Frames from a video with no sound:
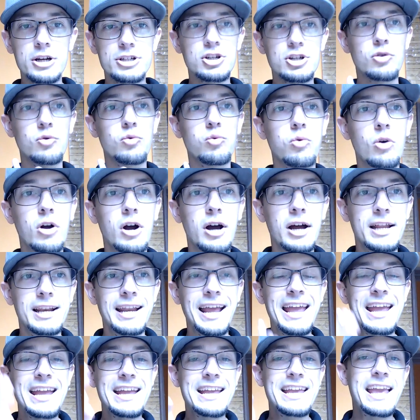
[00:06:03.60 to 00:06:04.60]
to run
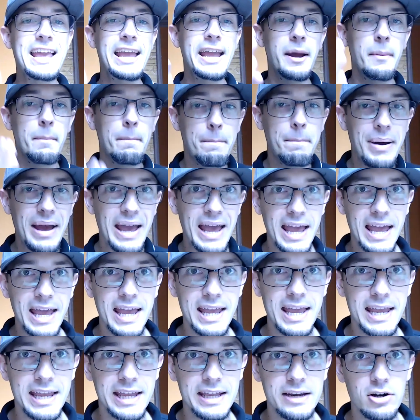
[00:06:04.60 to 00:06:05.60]
a
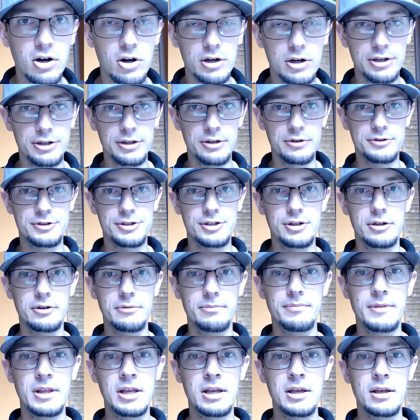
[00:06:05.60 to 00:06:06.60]
campaign on YouTube,
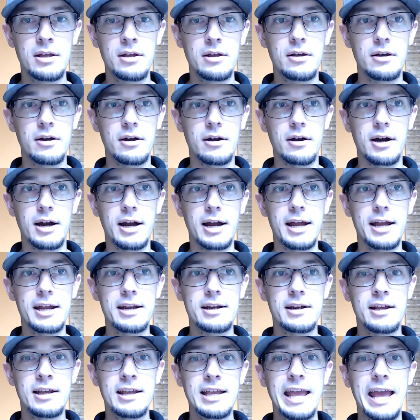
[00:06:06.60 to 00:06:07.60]
all right?
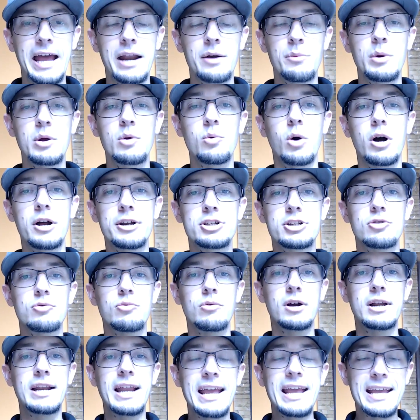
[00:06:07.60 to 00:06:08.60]
And we want to
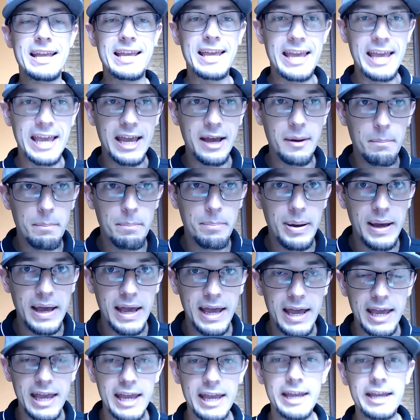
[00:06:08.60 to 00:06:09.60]
run a
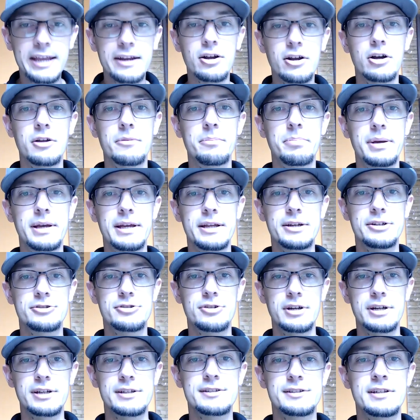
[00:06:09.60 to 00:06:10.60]
campaign on
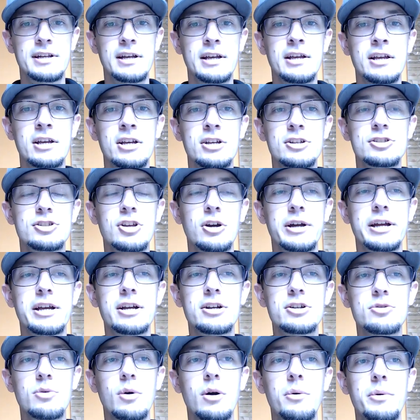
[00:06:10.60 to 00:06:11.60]
Pinterest. So
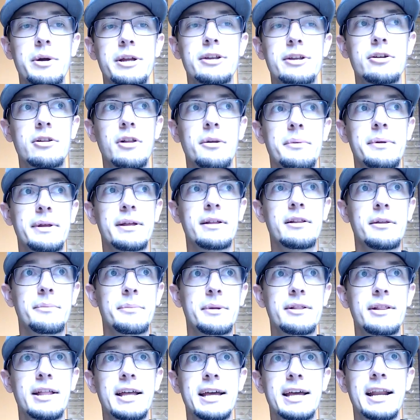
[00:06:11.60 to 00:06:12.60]
here's what we do. Let
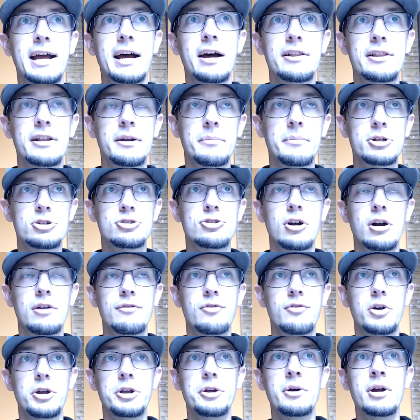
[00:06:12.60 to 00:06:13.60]
me lay it out and I'm gonna draw it
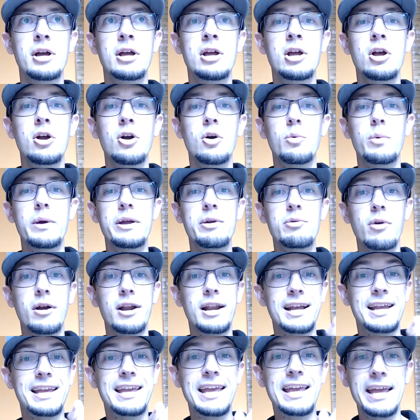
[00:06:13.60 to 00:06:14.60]
for you. We run
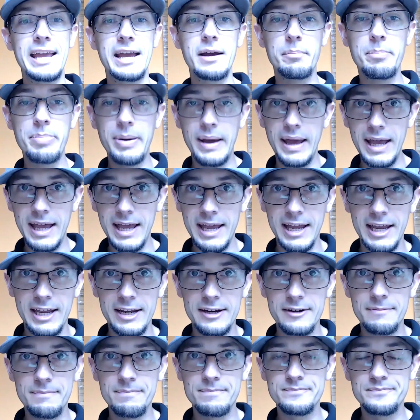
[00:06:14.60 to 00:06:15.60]
a
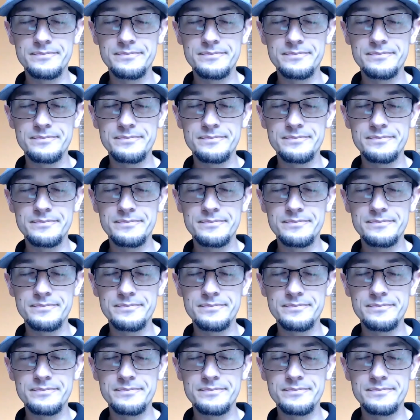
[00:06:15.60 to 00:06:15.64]
campaign